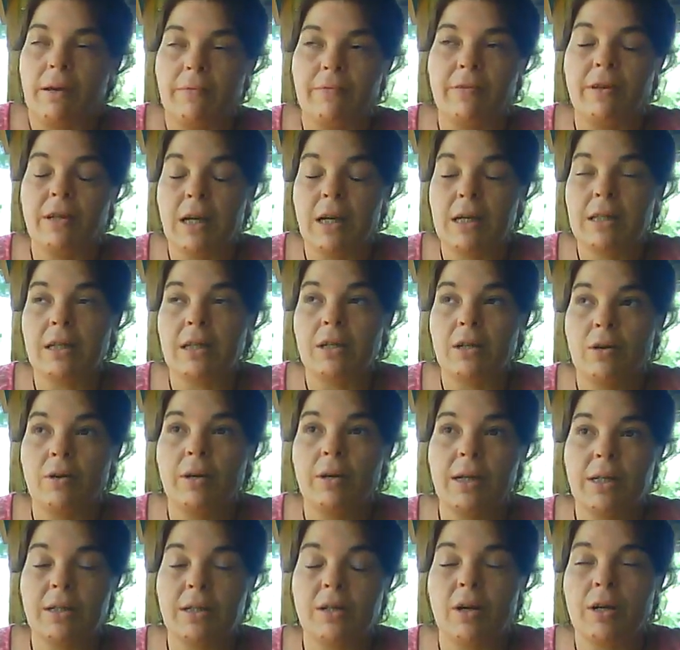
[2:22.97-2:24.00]
he doesn't do
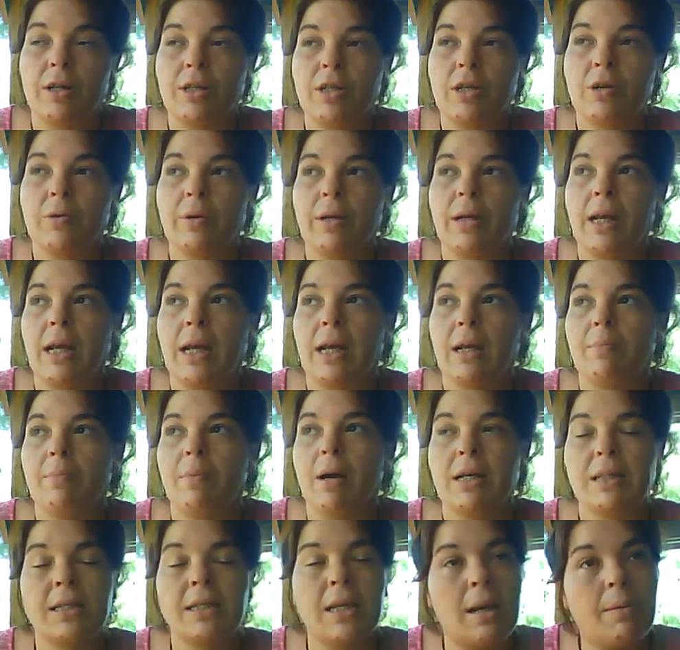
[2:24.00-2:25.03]
it, he's going to do an enema.
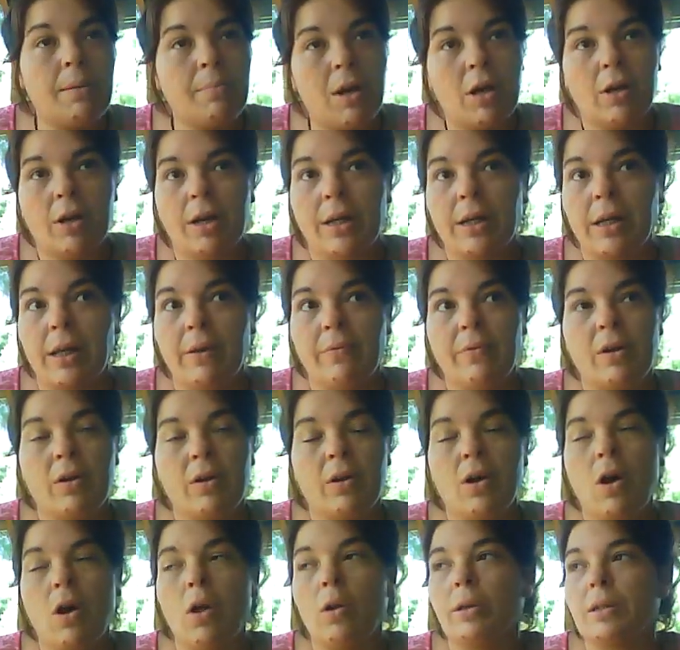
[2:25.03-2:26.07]
I said, I'm not going to give you a
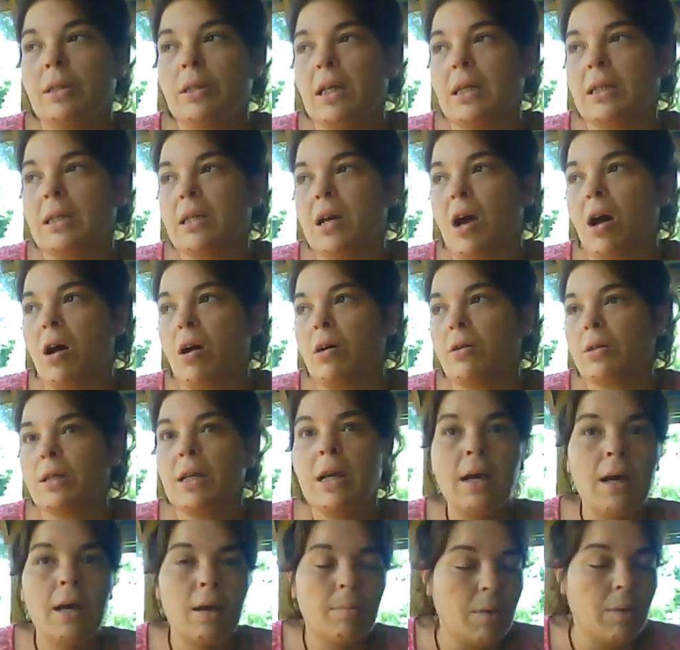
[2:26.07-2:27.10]
colon detox.
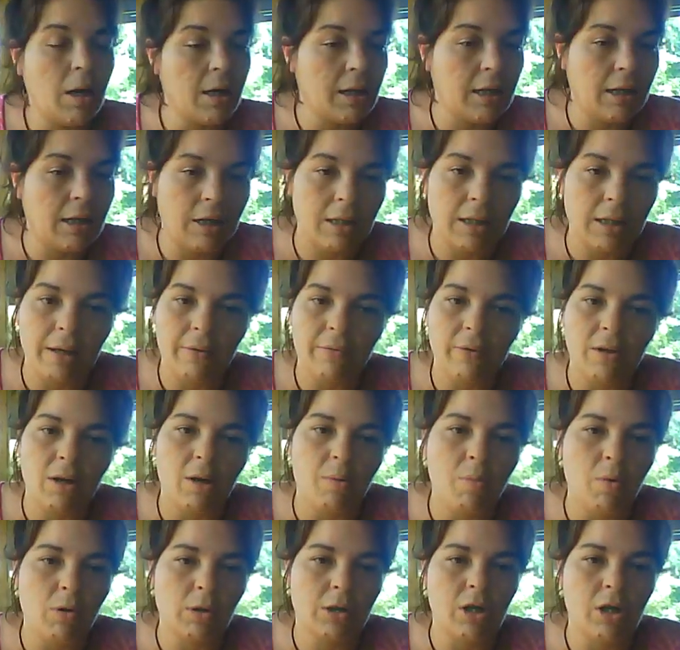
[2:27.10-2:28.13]
I'm not even going to give you no
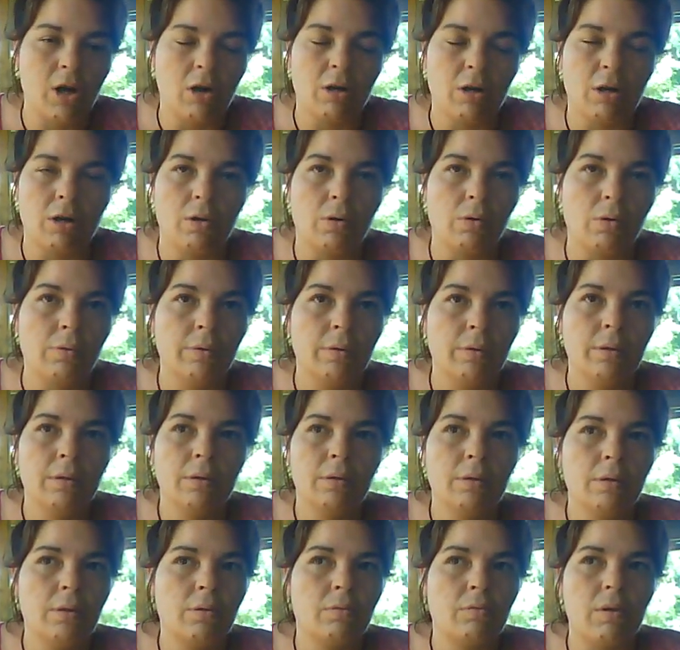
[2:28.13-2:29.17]
more charcoal
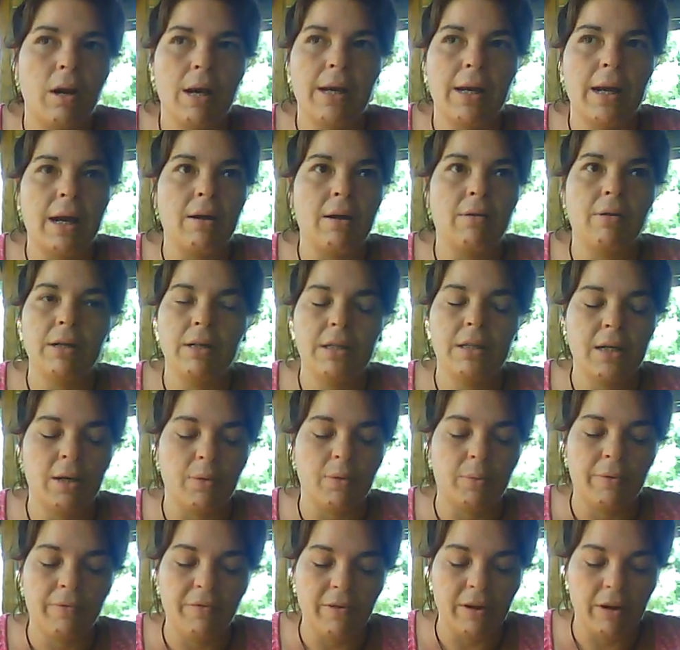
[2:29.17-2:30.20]
right now until
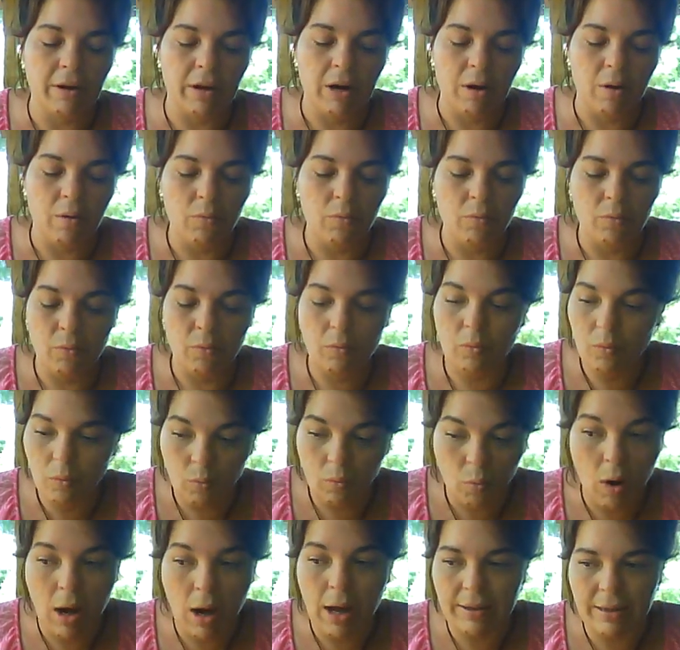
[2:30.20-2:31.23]
we figure out
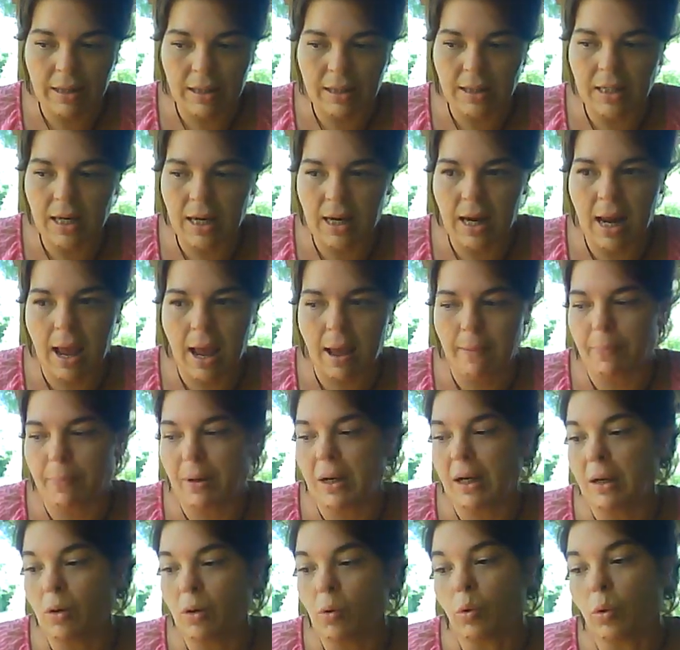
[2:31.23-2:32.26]
why this isn't
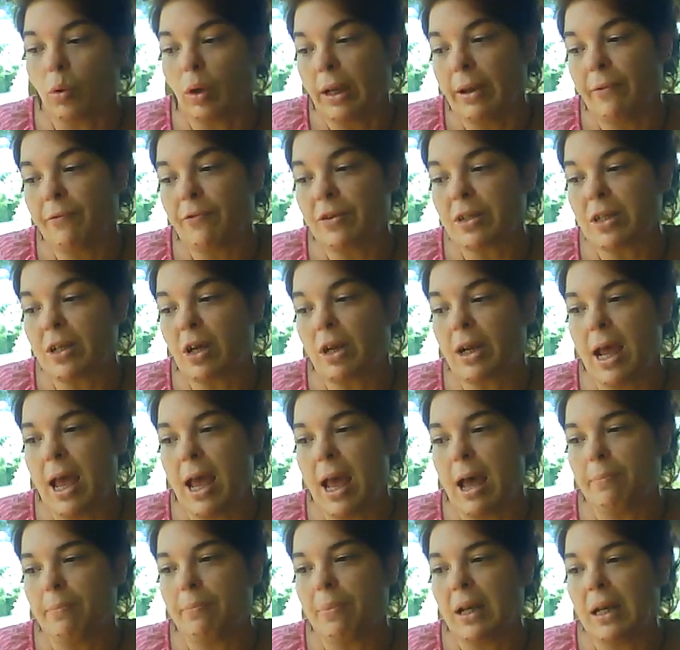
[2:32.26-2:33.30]
happening or if it's going to
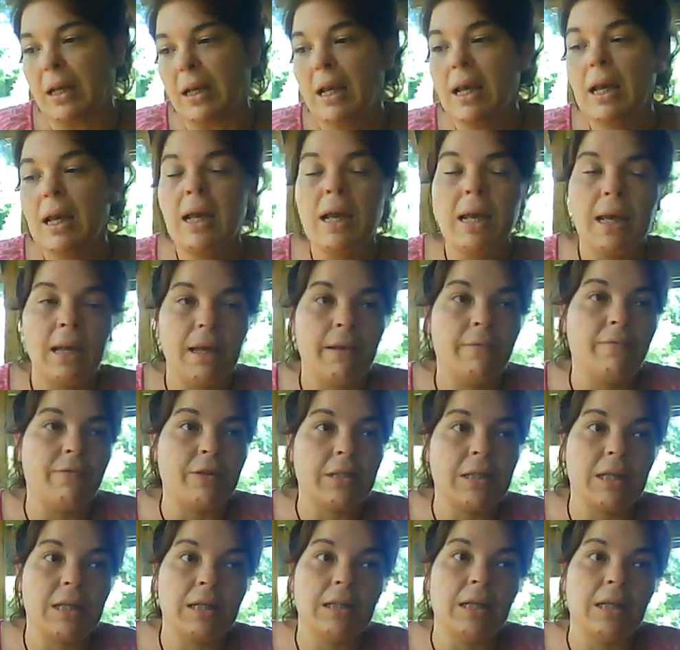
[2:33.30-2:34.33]
happen, if
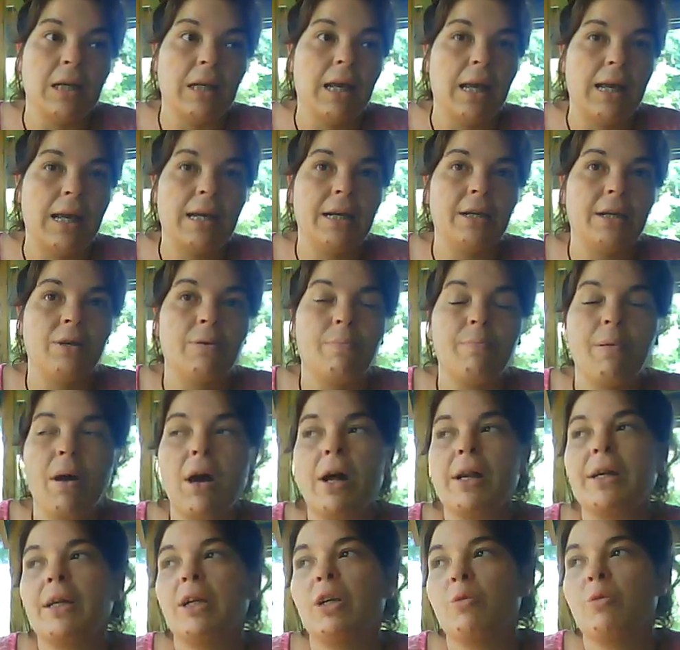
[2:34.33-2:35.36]
it's a delay in your
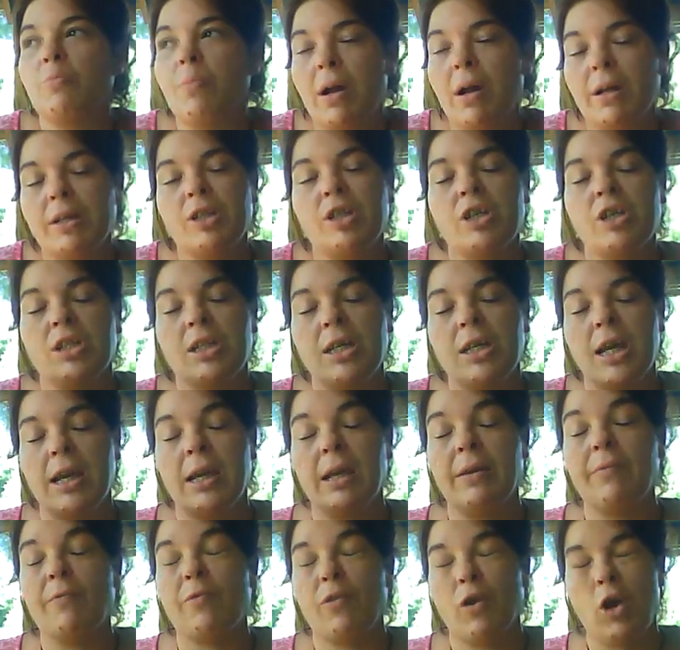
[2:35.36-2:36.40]
body and your body's just
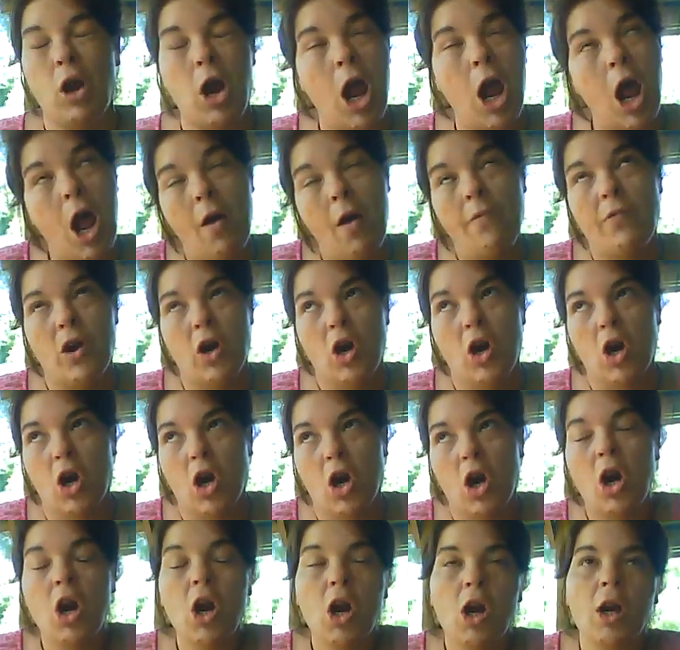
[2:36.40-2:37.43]
taking
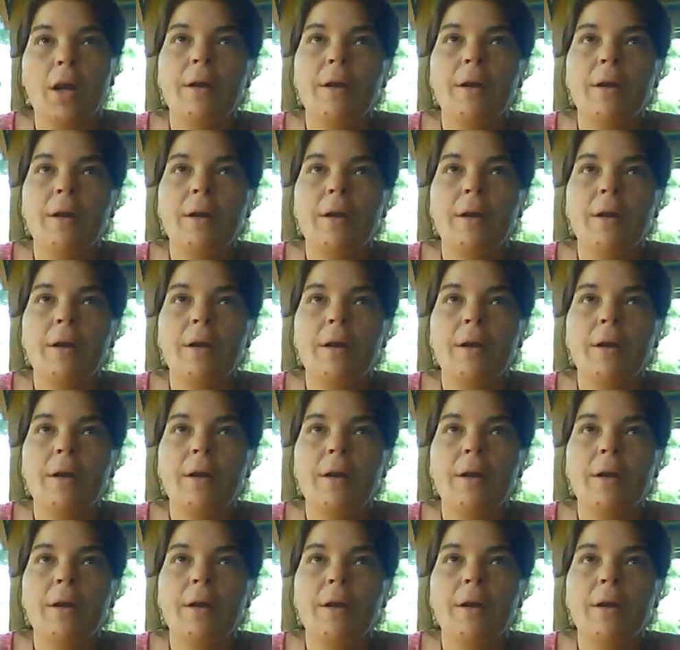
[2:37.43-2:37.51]
forever